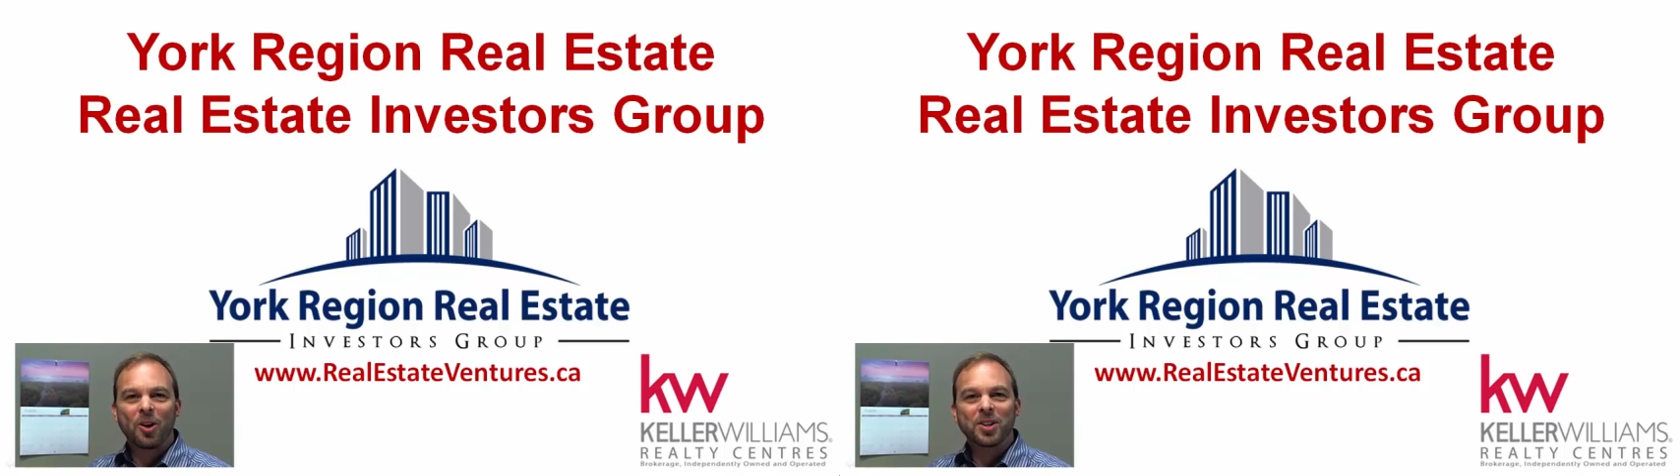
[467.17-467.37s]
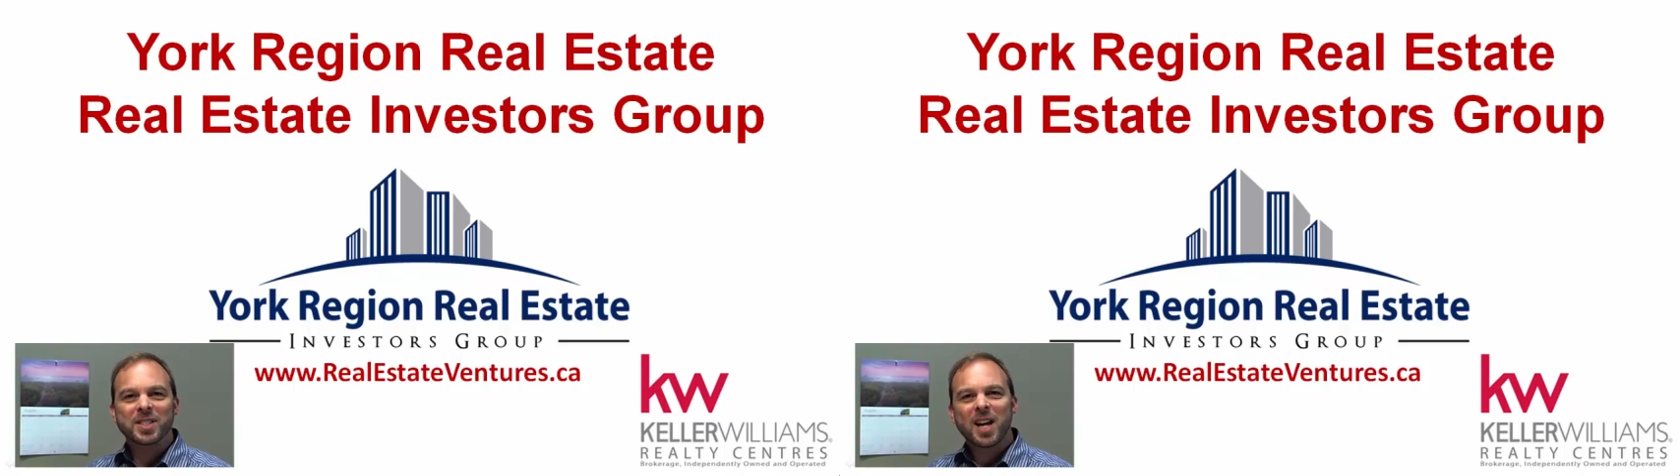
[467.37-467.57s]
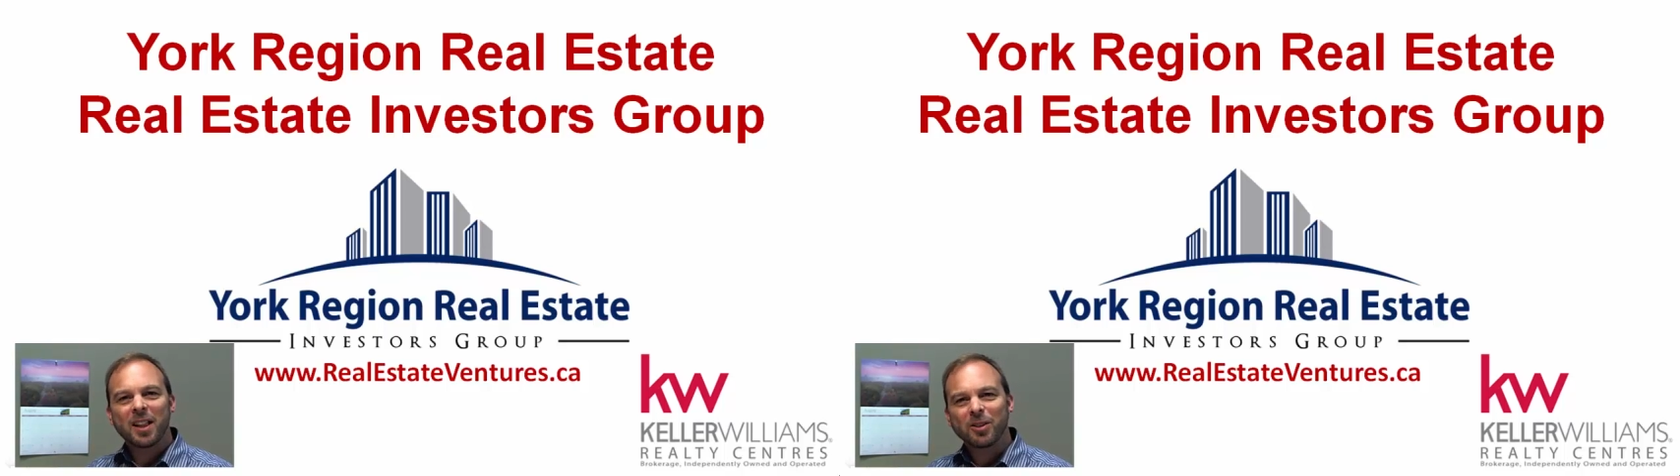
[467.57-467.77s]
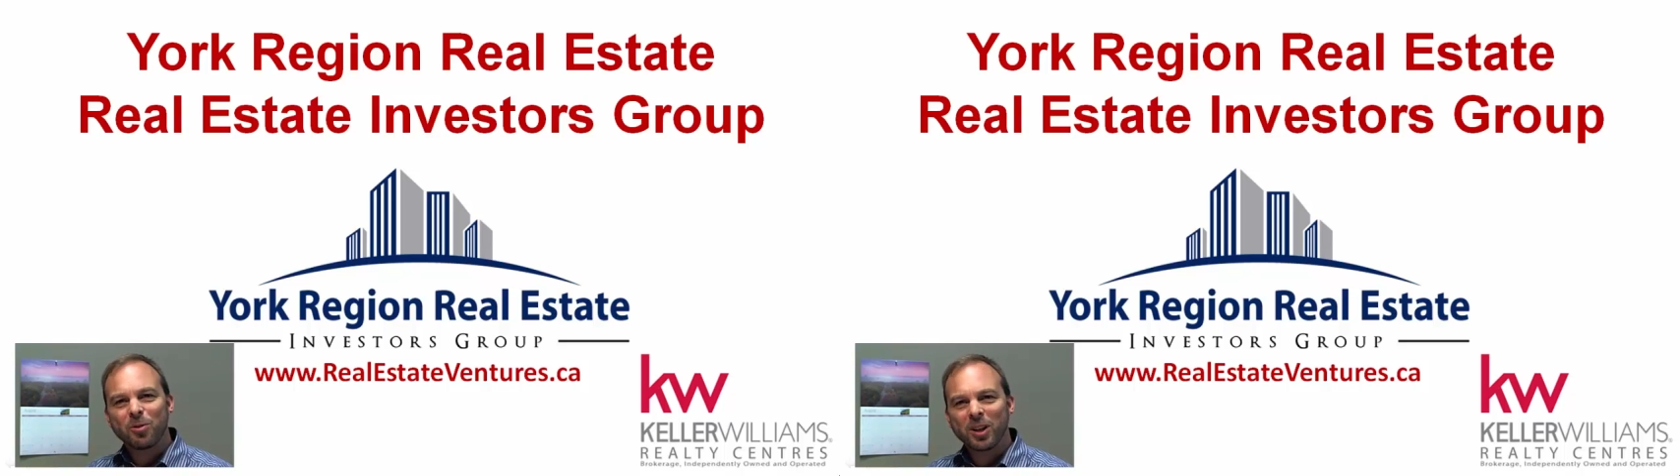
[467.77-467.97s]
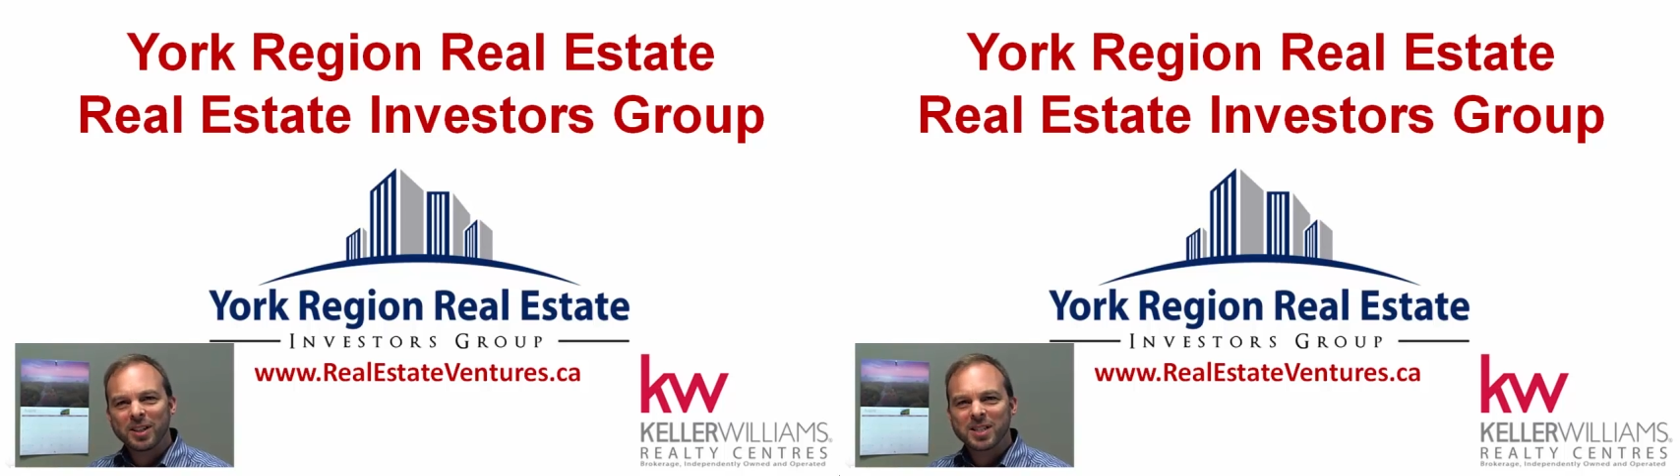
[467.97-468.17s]
selling
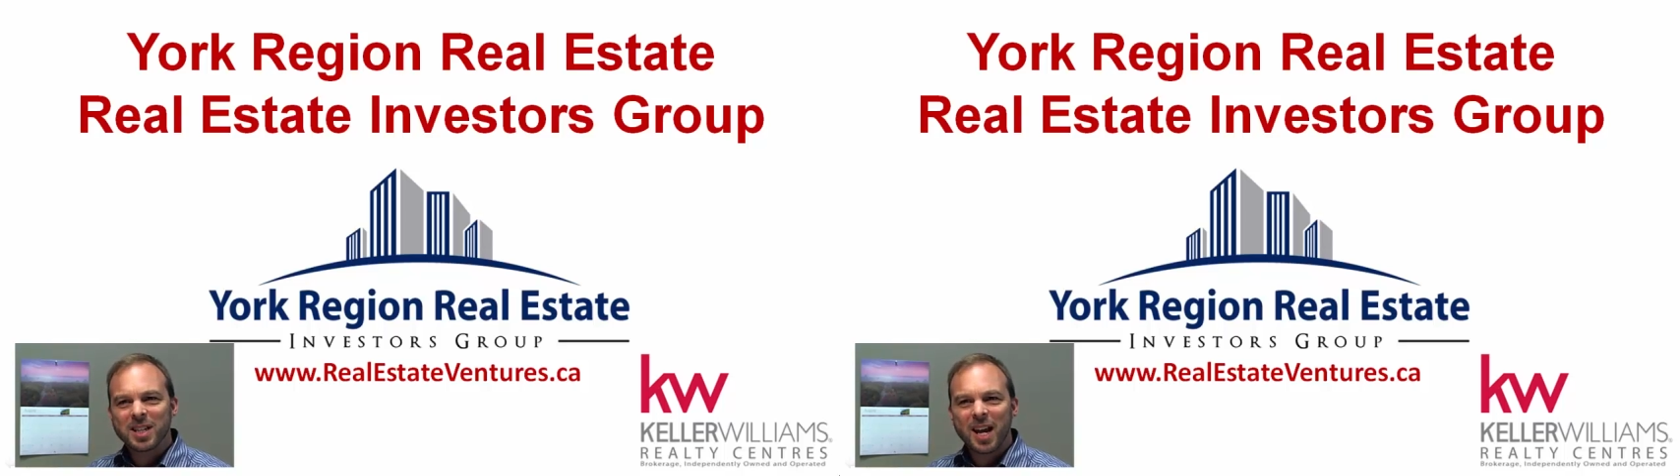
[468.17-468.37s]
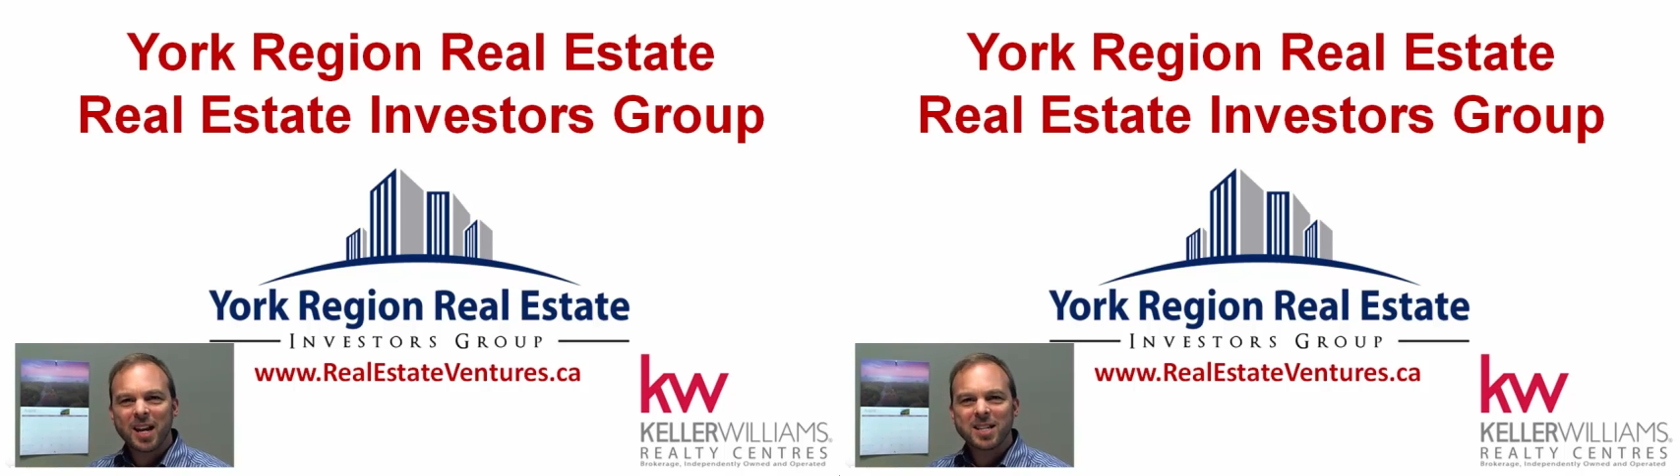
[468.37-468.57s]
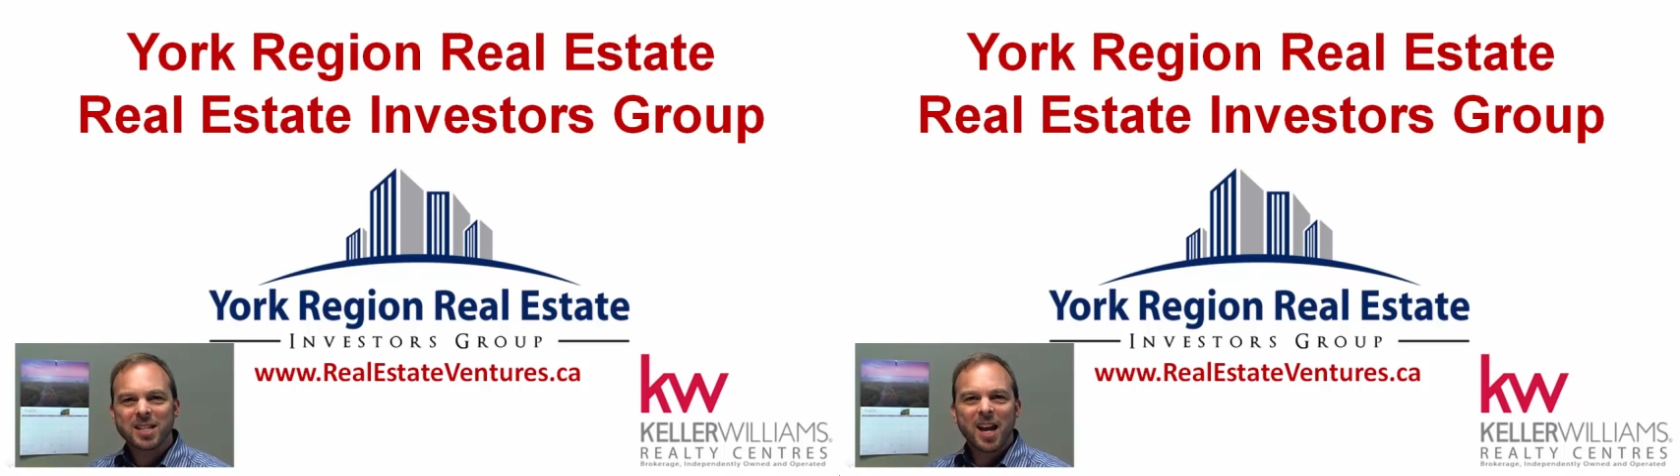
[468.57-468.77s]
real estate